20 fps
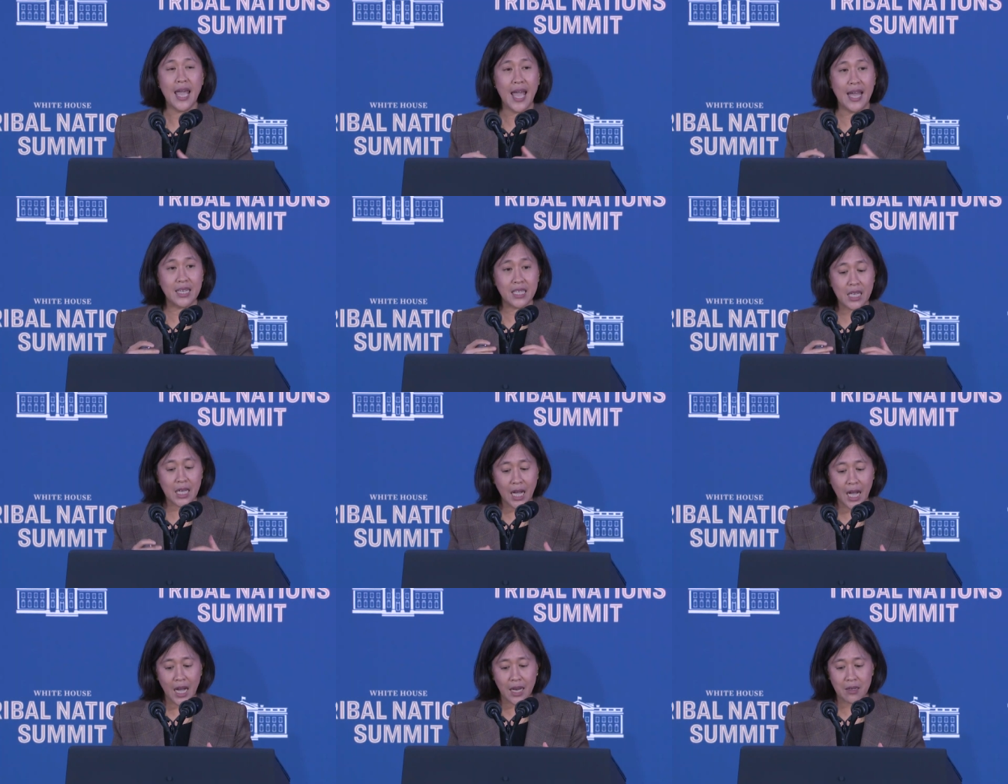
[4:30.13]

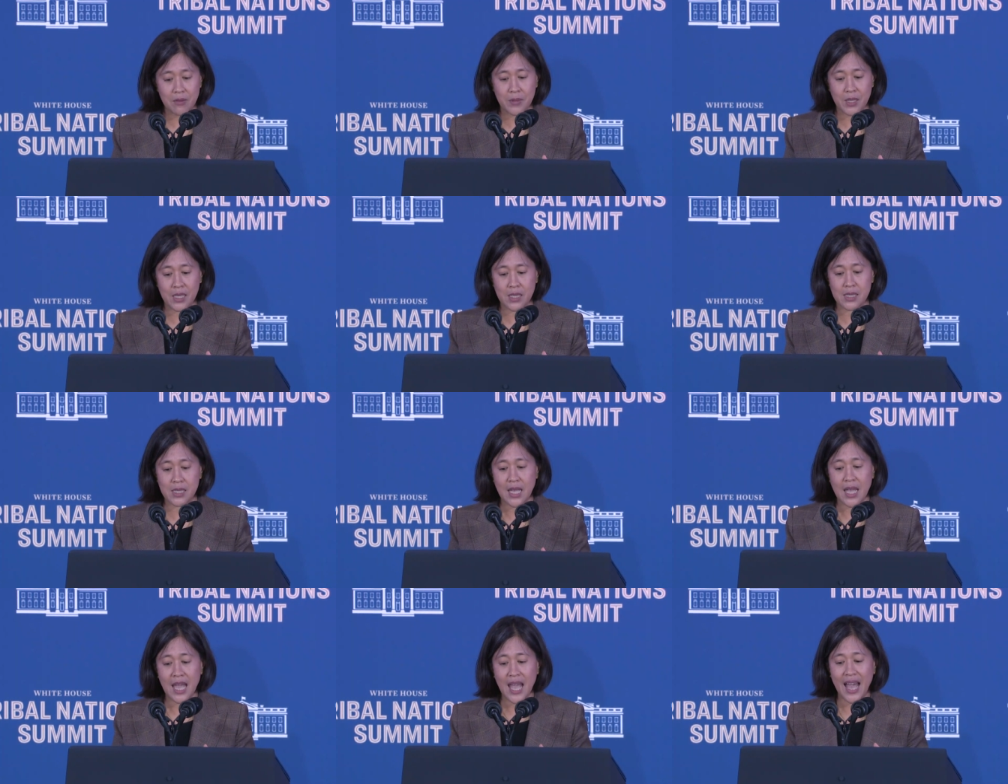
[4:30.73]
and
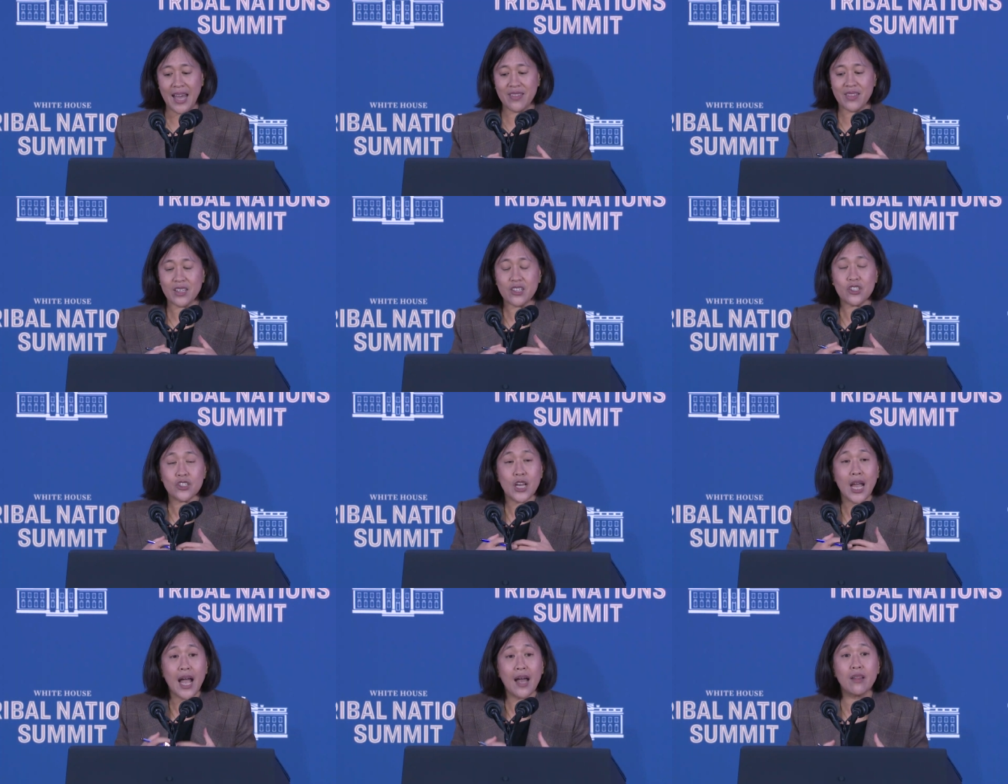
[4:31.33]
economies and the
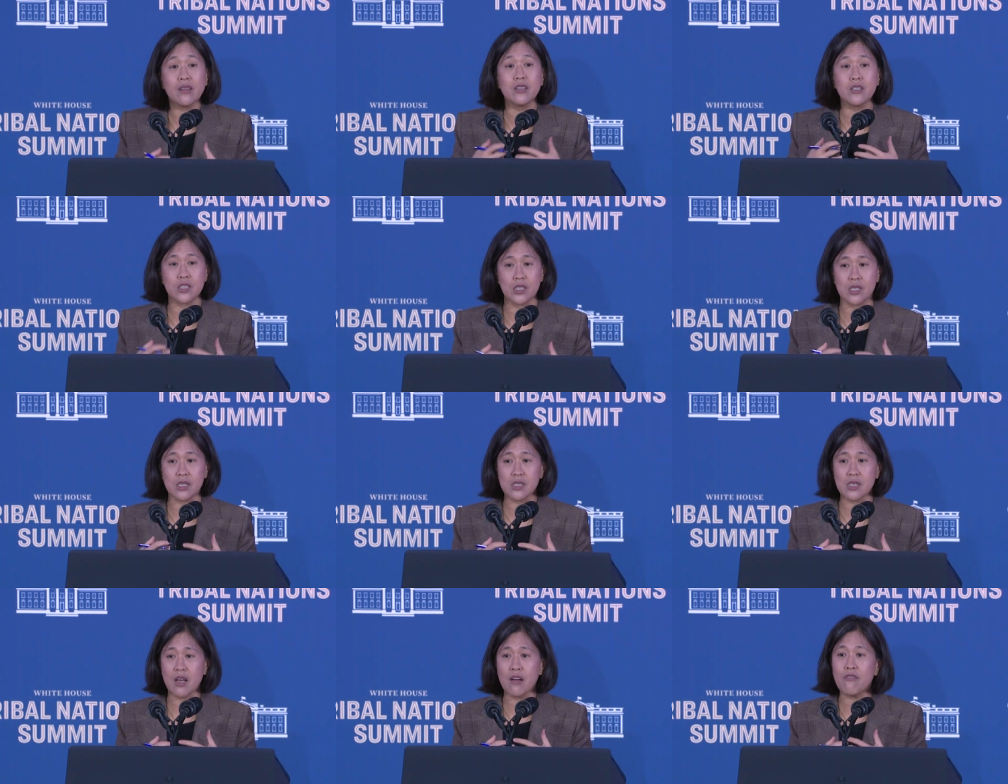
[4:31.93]

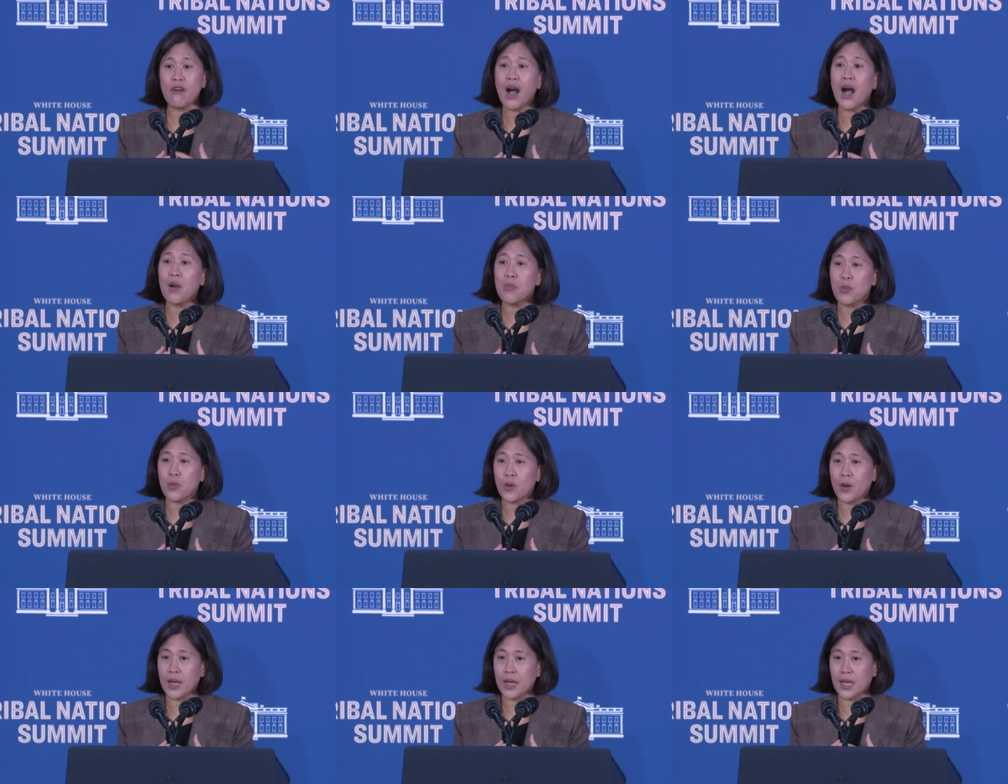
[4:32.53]
challenges of
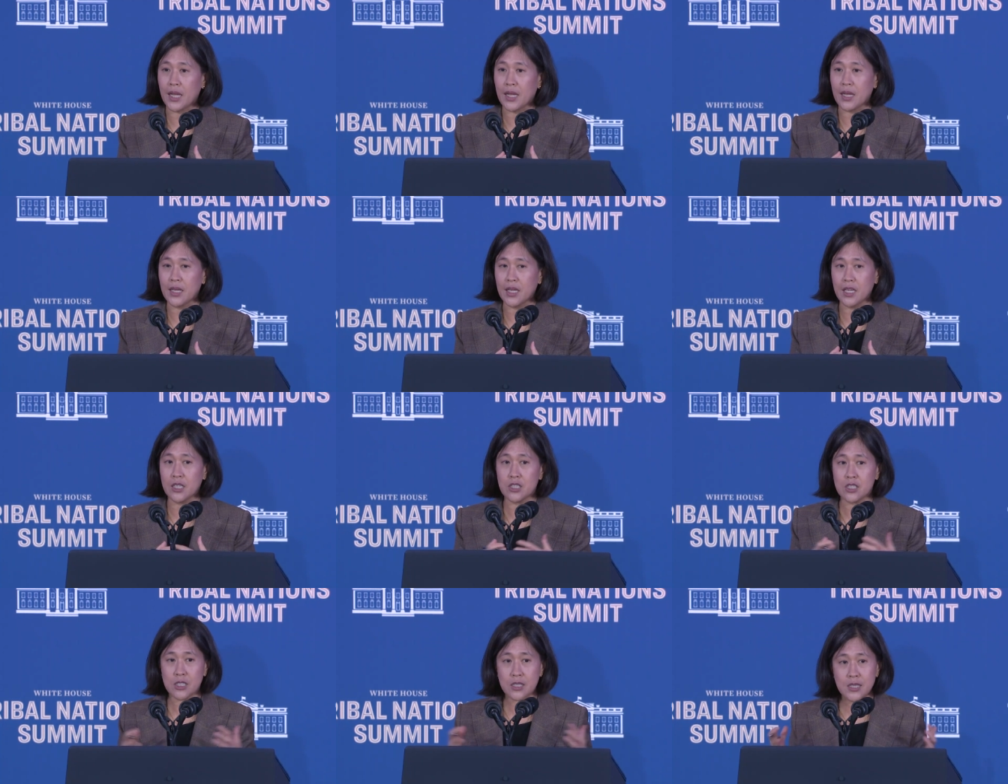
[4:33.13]
operating
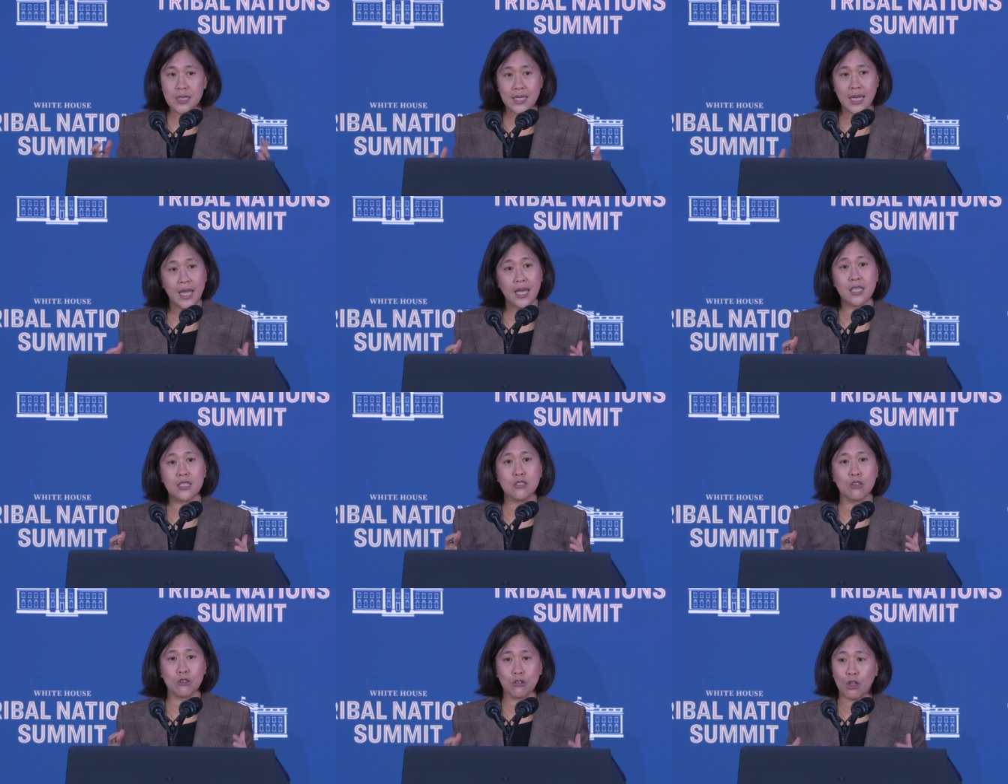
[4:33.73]
in
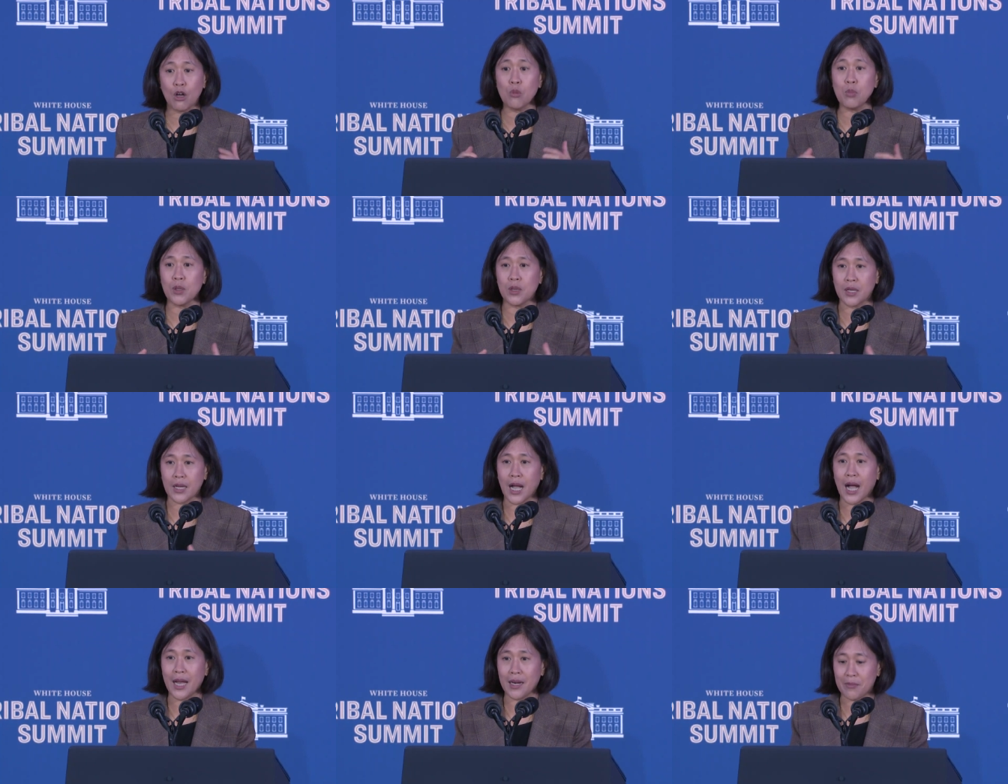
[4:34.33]
today's
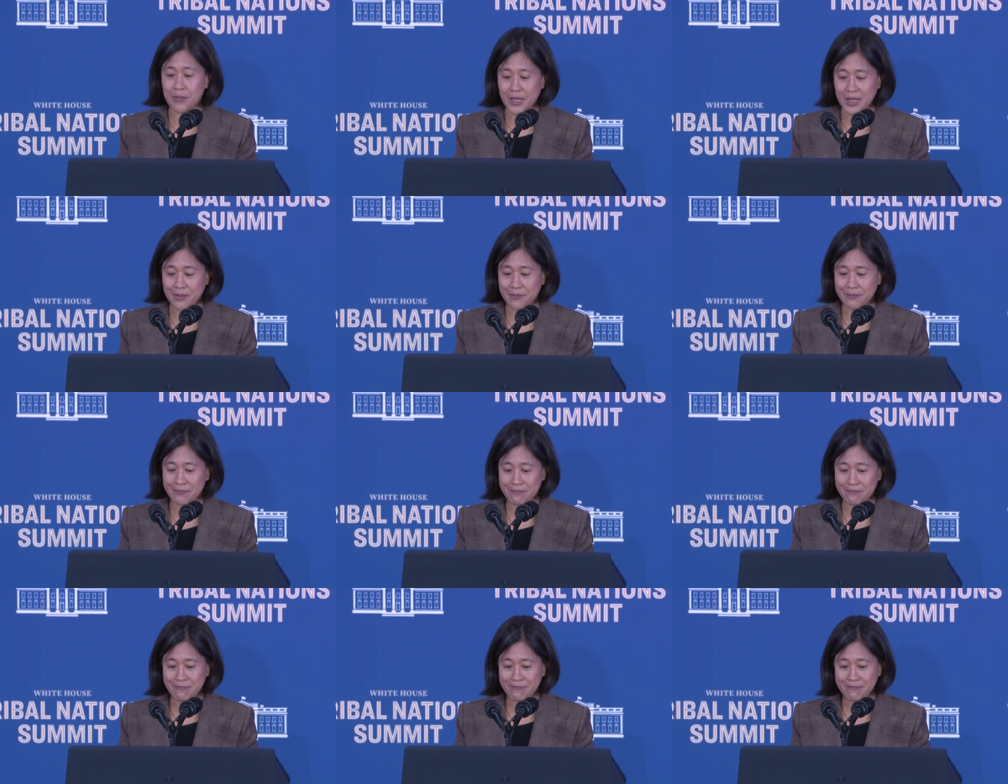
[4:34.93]
global economy.